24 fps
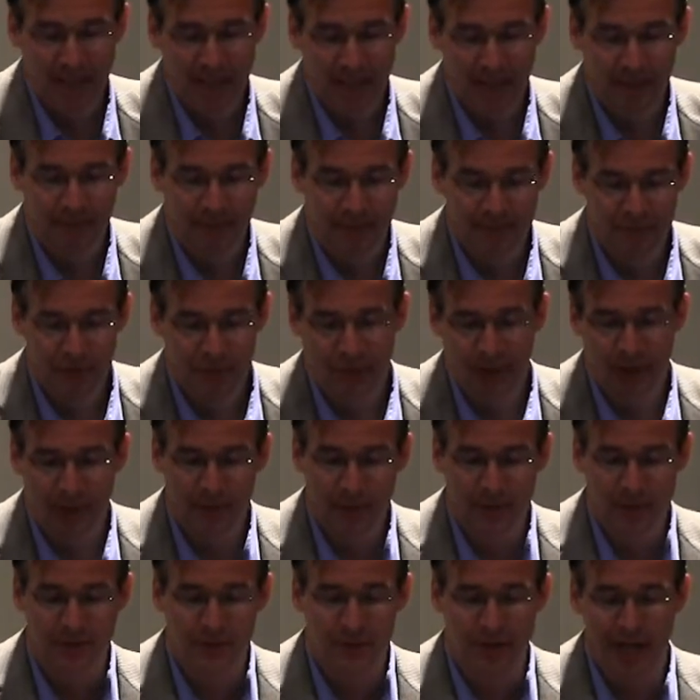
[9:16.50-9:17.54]
And in this regard,
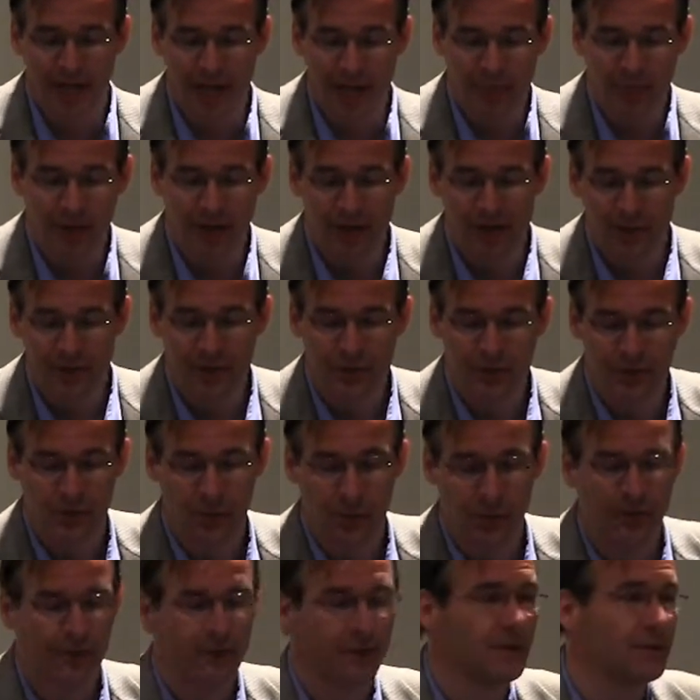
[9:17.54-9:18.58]
these collaborations
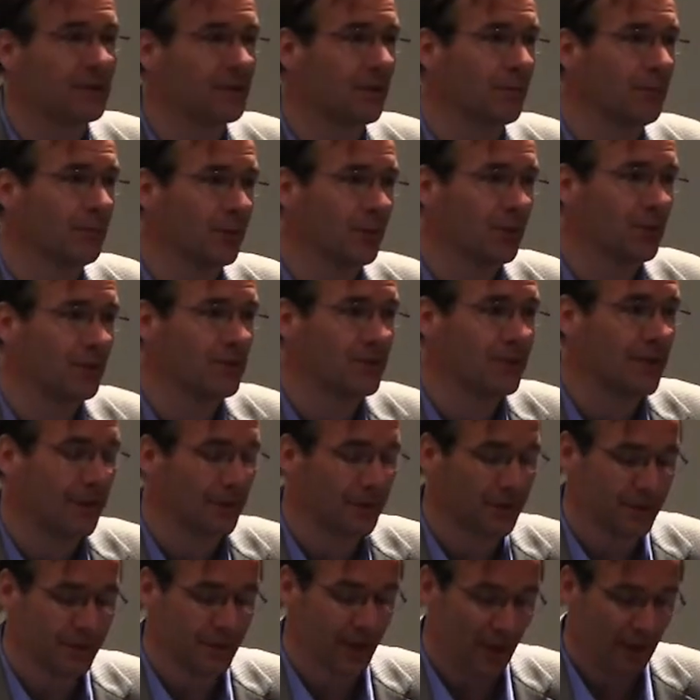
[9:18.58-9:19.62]
with these compute
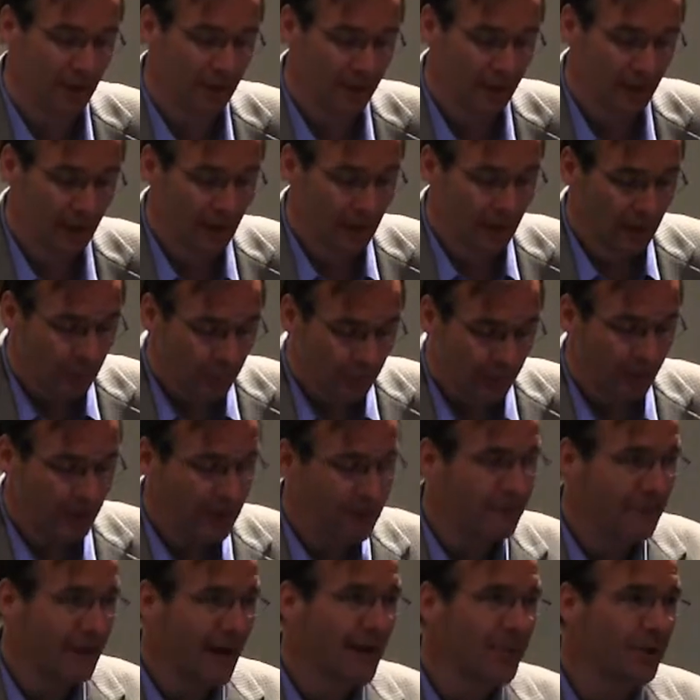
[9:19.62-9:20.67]
centers are really
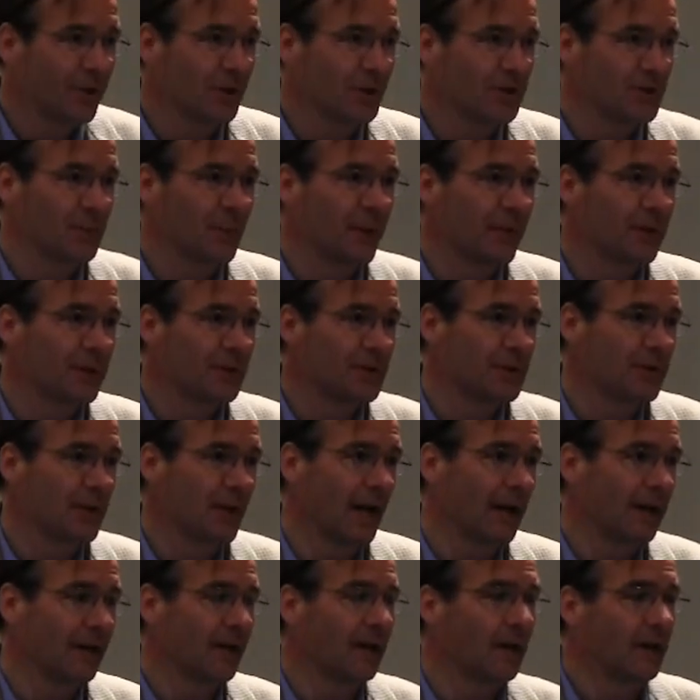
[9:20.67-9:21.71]
fabulous, because
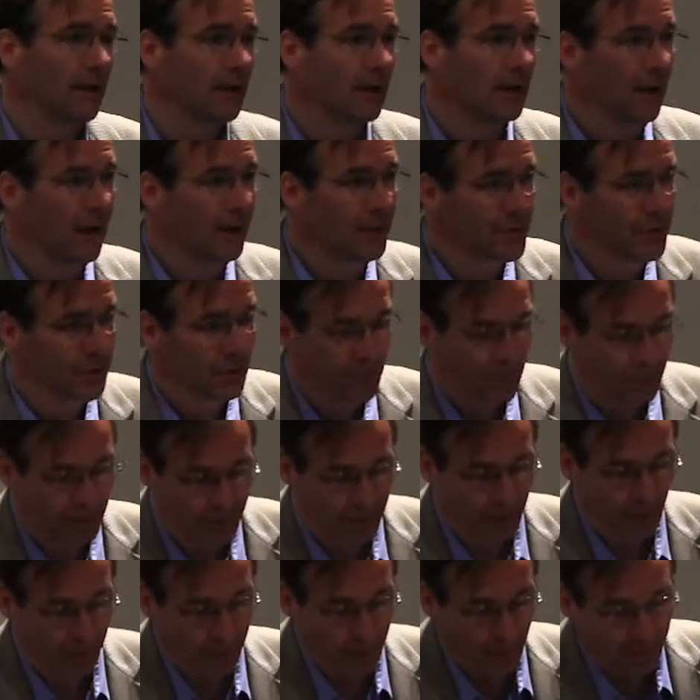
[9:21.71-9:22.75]
I think our
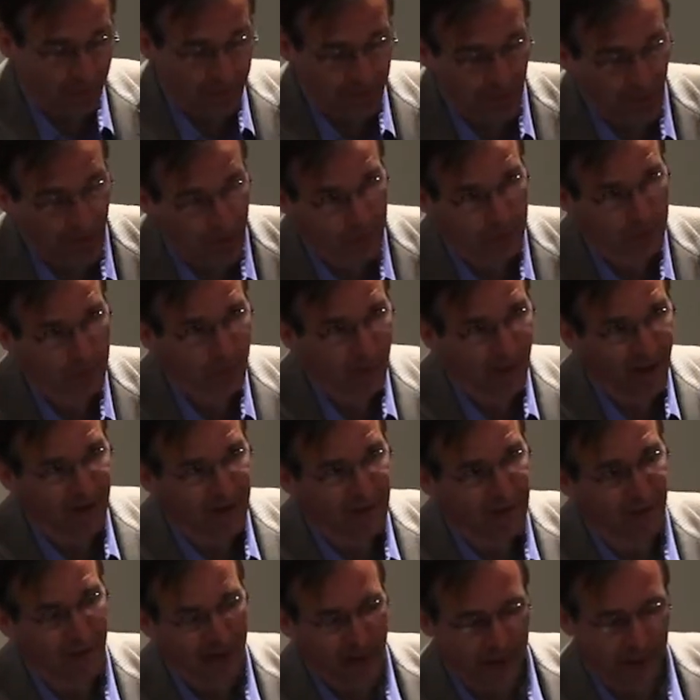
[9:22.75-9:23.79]
students, our postdocs, we as
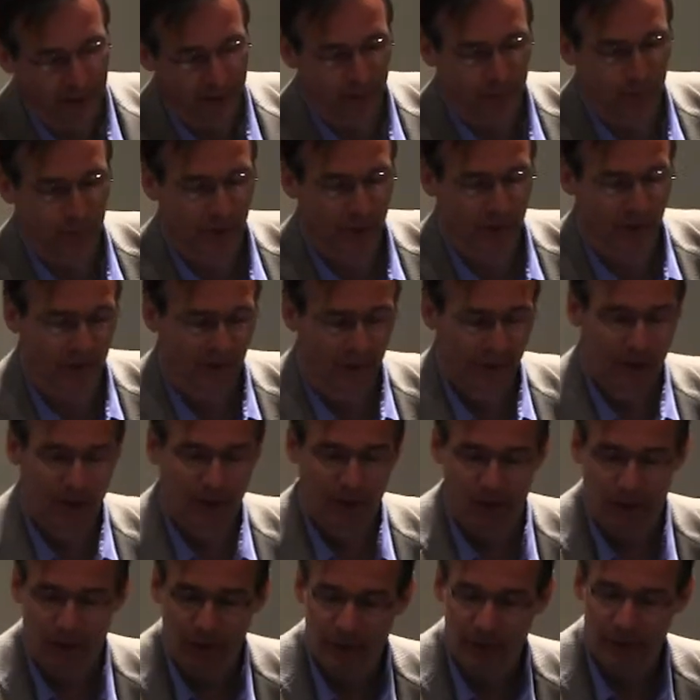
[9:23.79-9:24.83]
faculty, we can
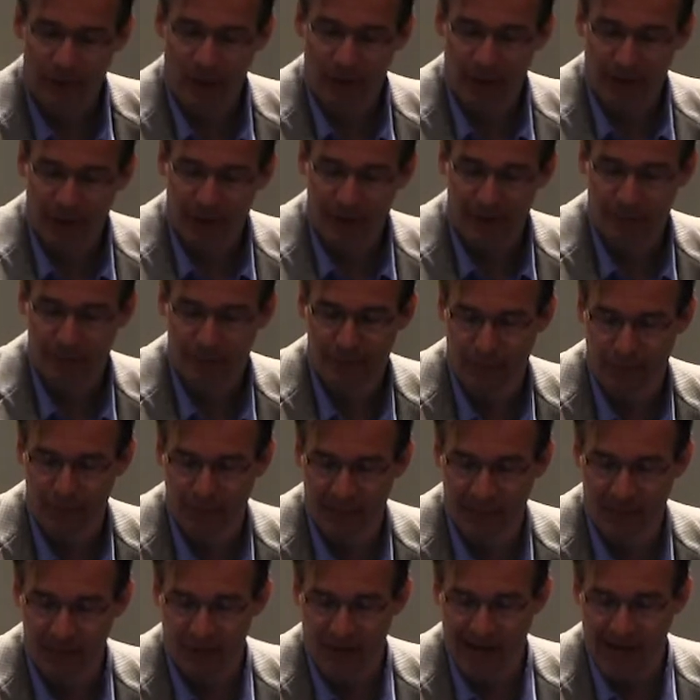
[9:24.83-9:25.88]
learn a lot from
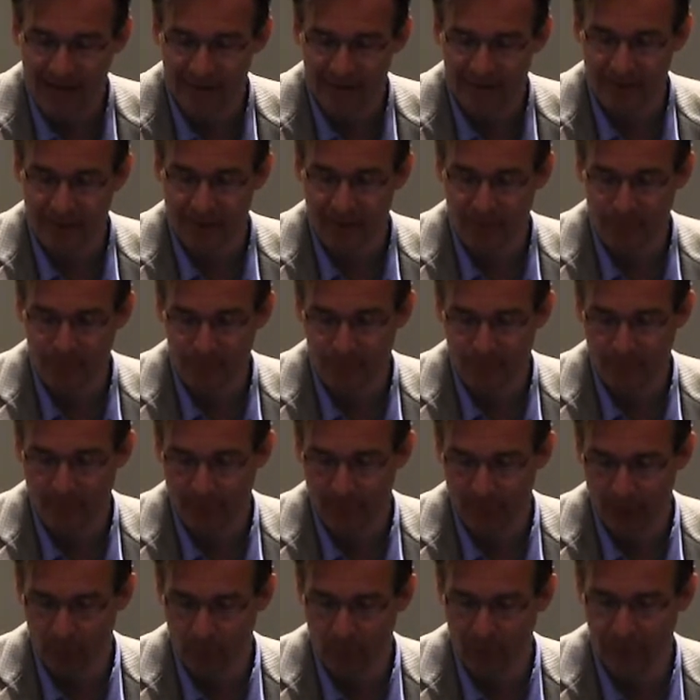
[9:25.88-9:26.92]
interacting
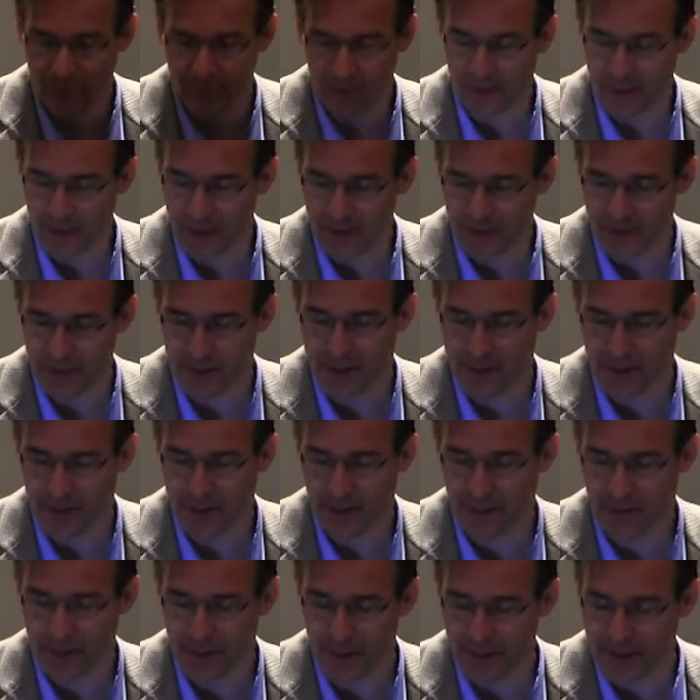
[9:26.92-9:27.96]
with these
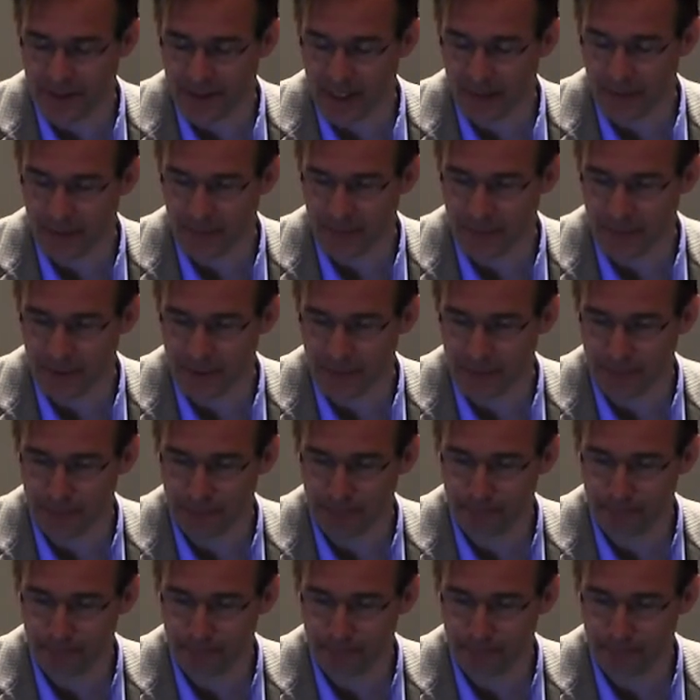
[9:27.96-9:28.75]
centers.